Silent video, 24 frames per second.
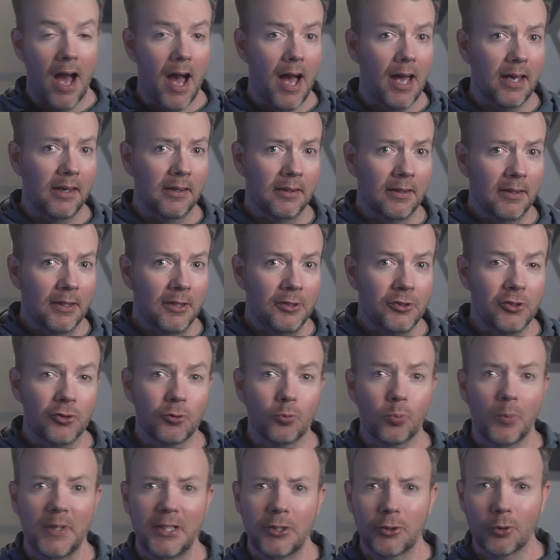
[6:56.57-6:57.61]
I
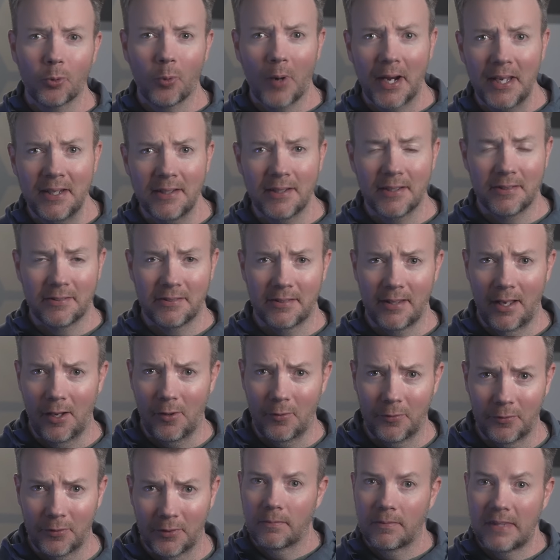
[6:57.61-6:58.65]
just retrained
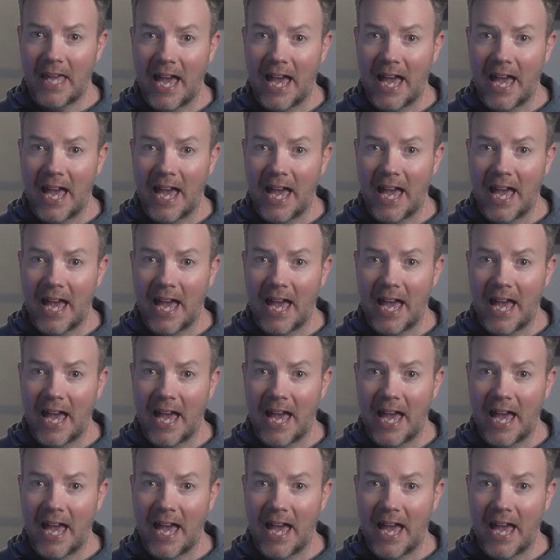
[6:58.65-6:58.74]
itself.